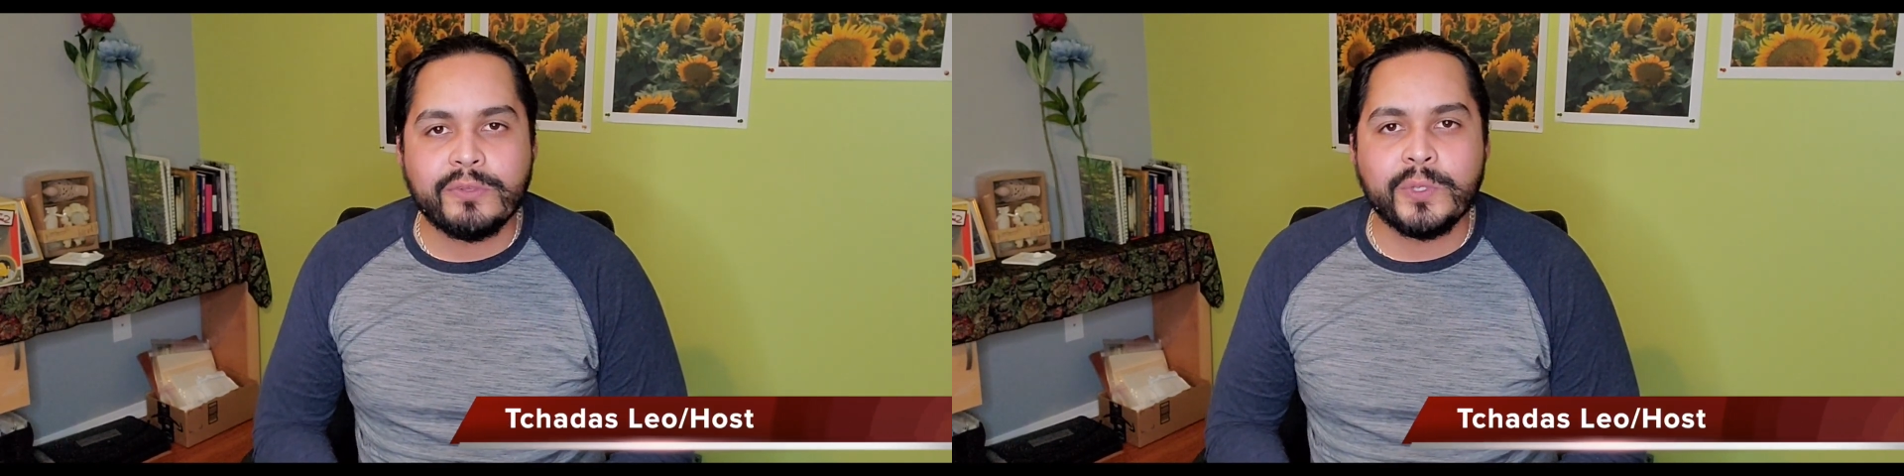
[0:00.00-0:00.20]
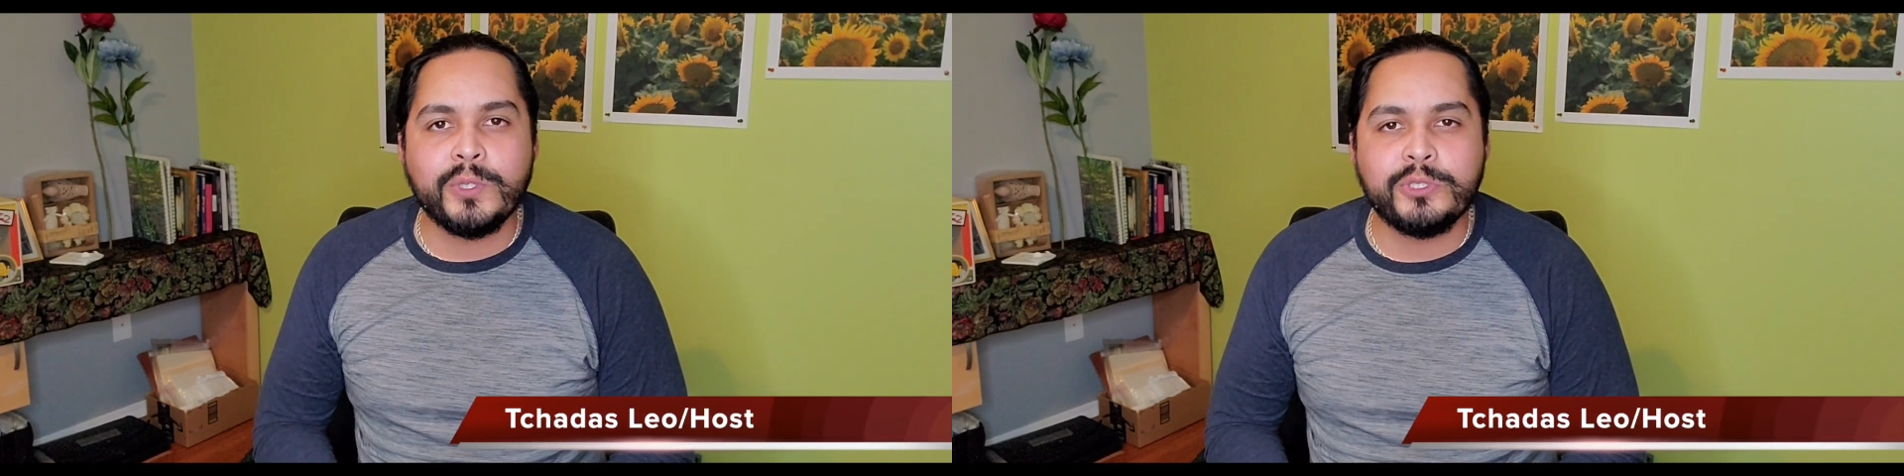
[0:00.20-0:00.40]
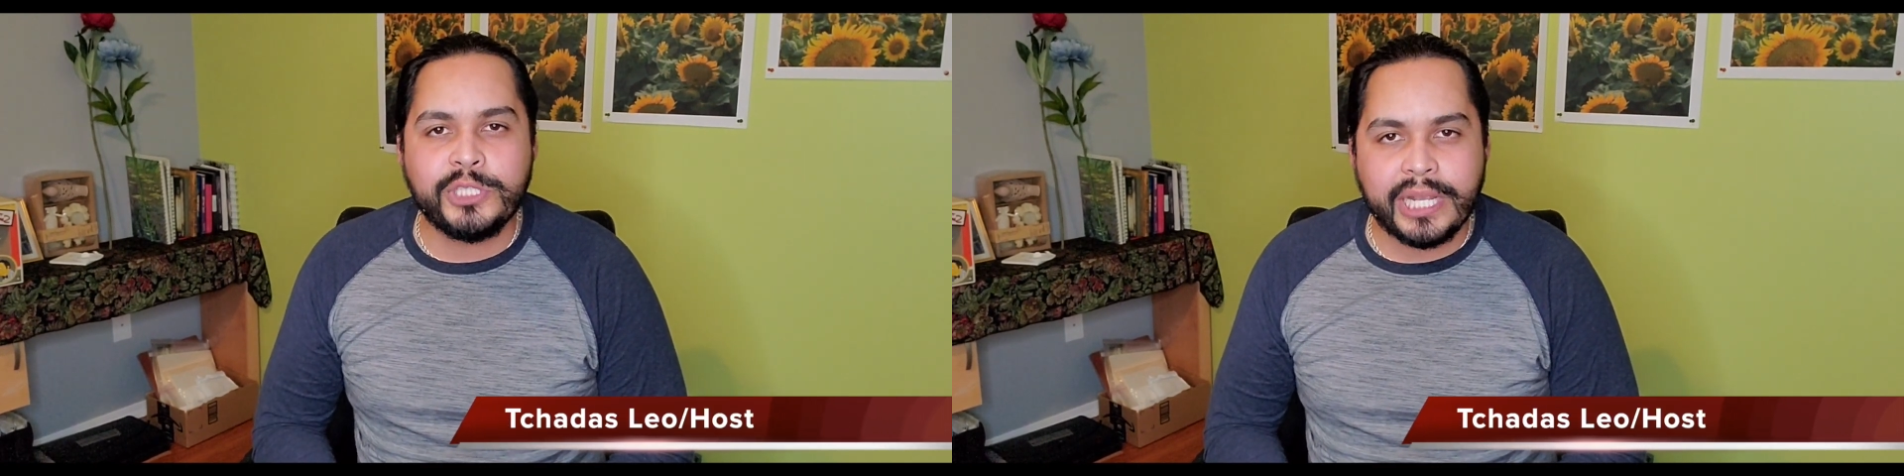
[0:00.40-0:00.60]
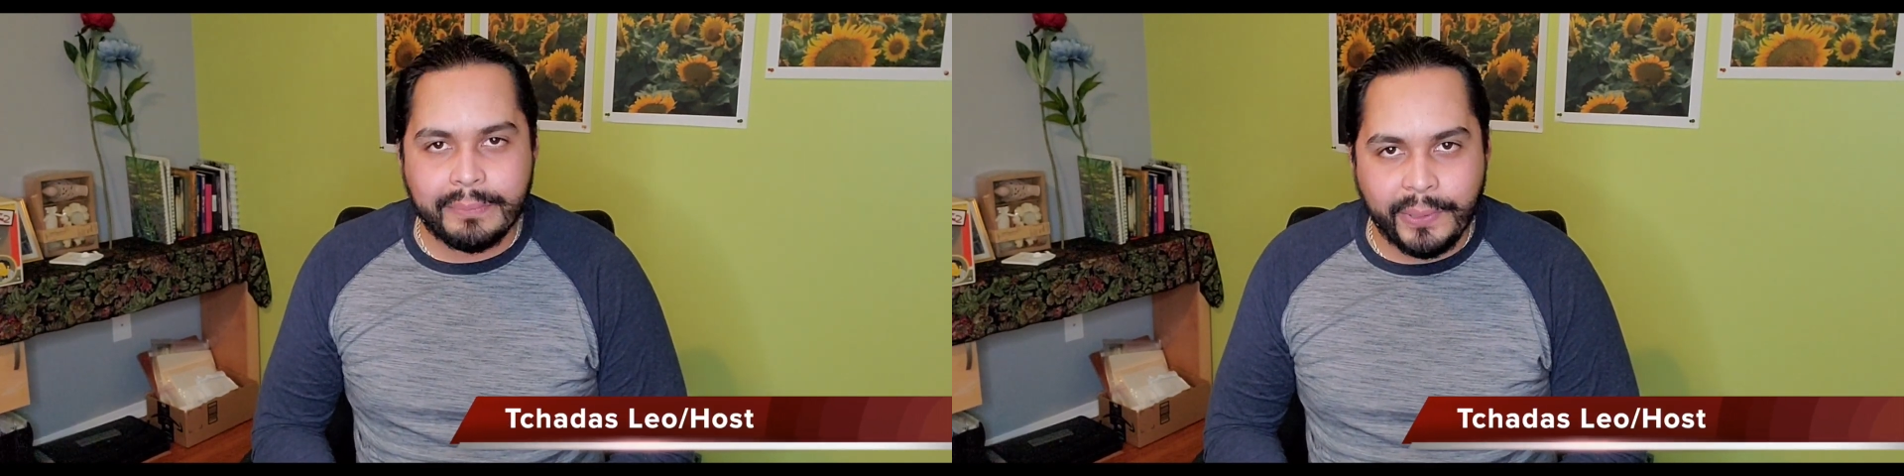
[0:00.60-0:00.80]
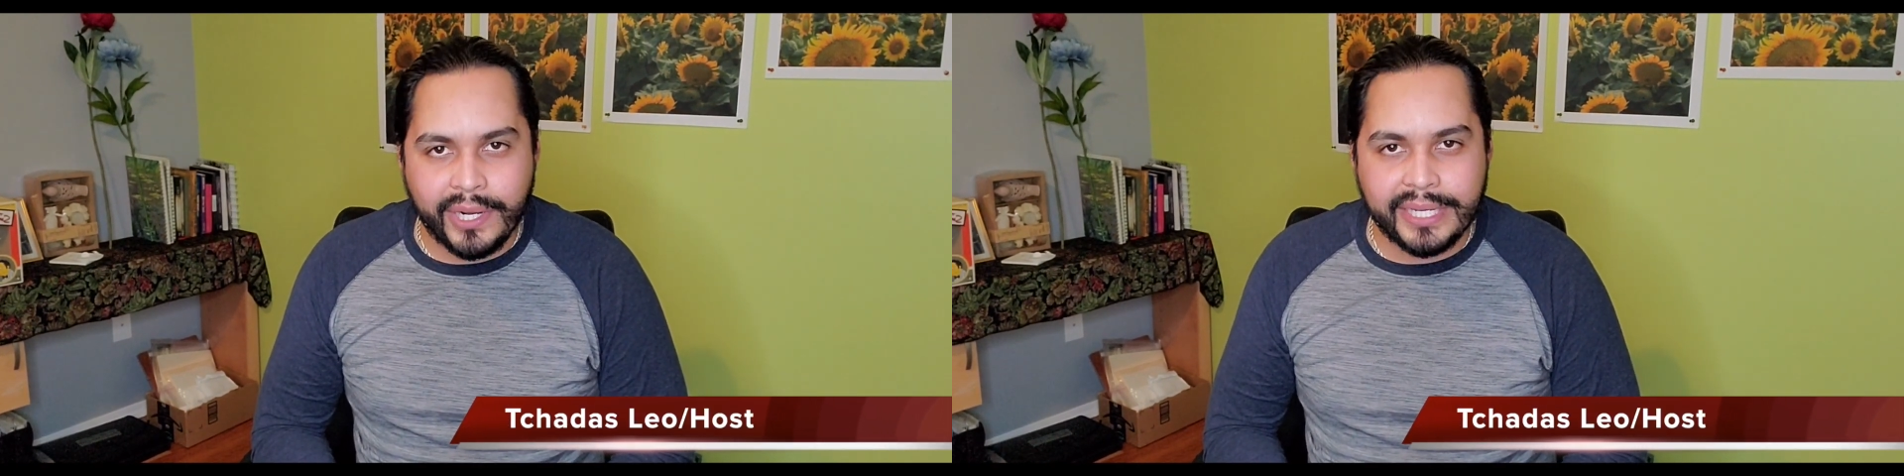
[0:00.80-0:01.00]
Through
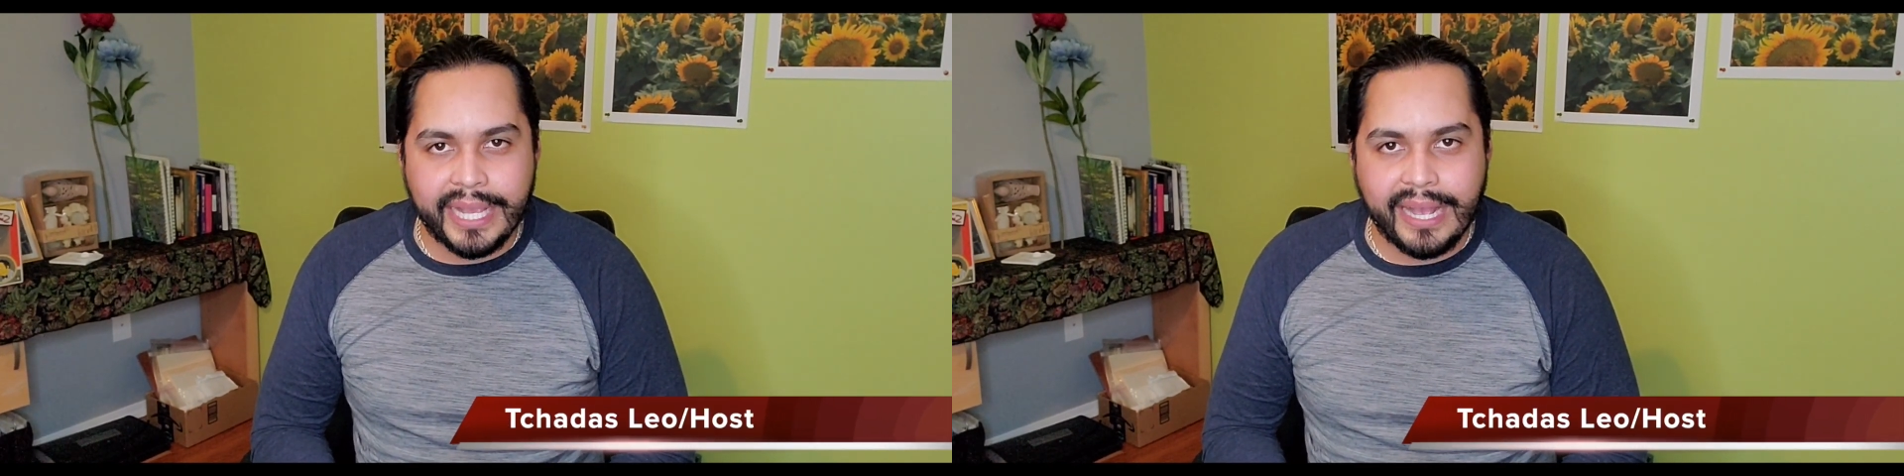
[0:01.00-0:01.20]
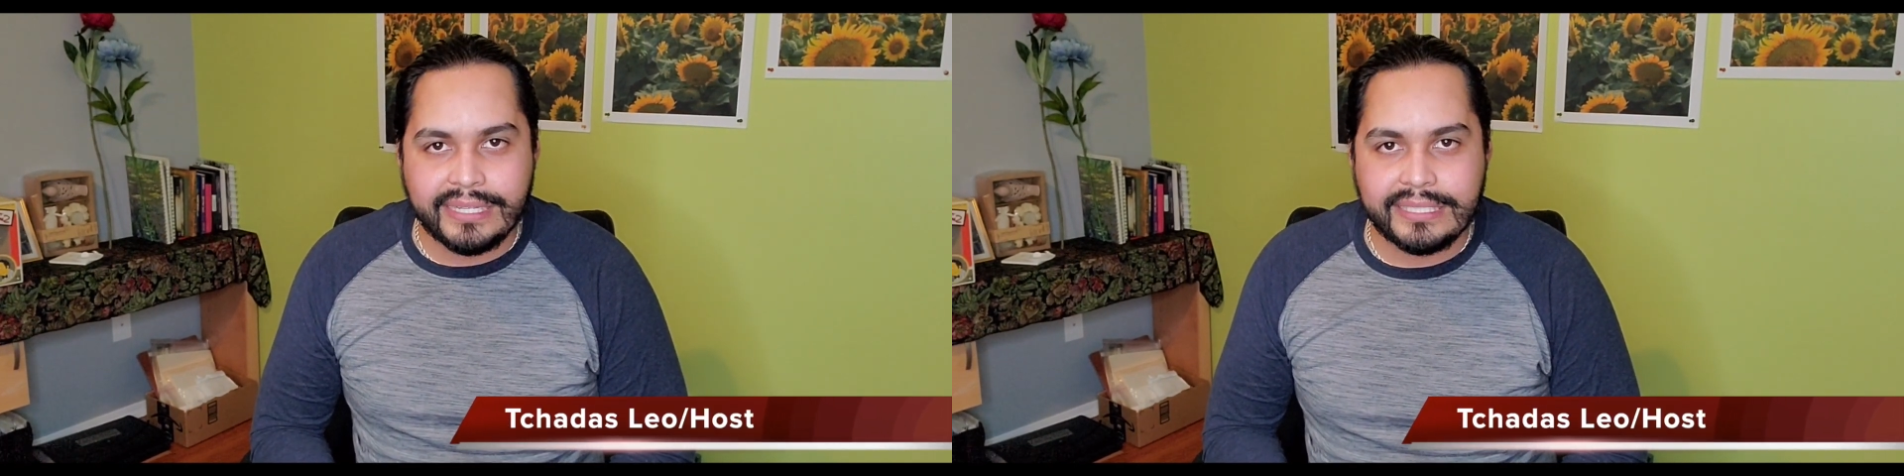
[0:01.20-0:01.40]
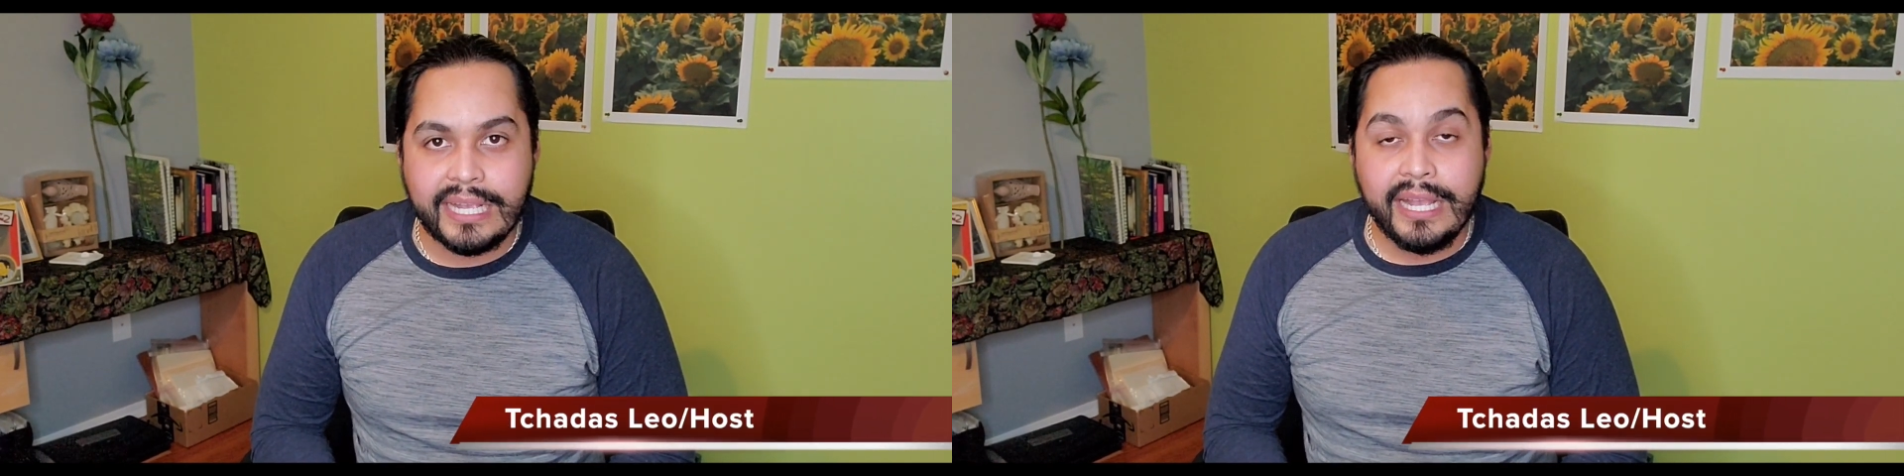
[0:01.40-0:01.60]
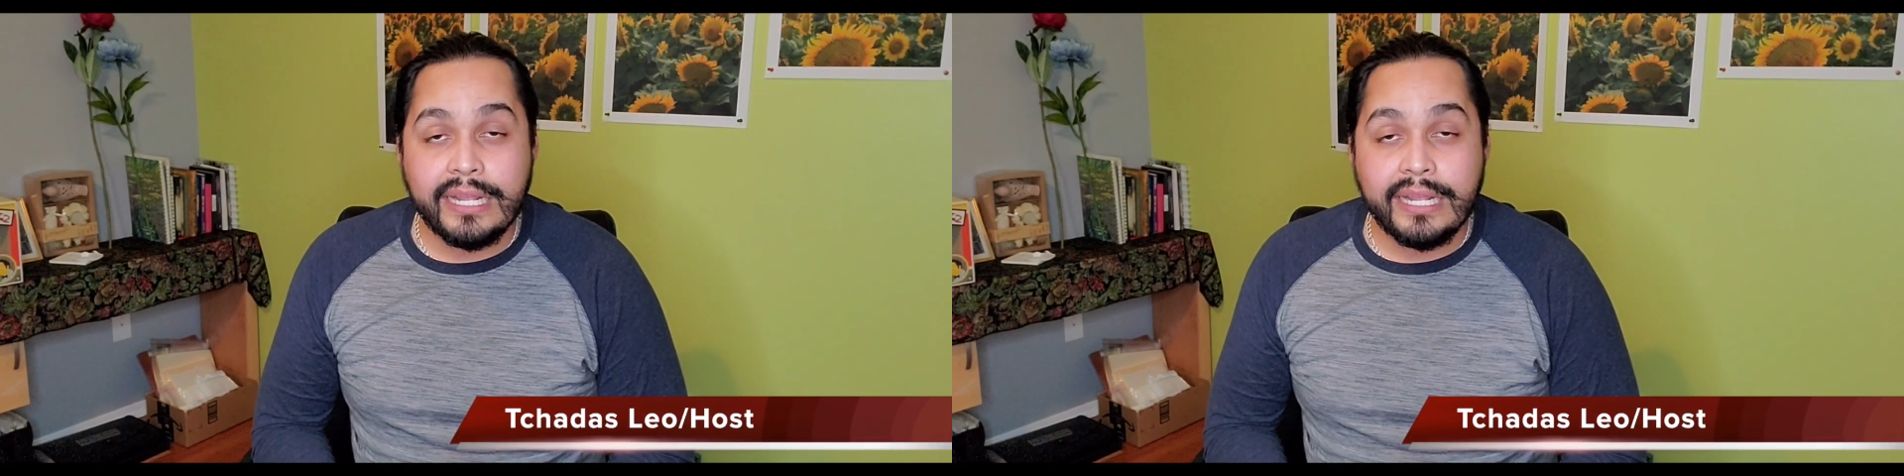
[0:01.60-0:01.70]
CHEK podcast.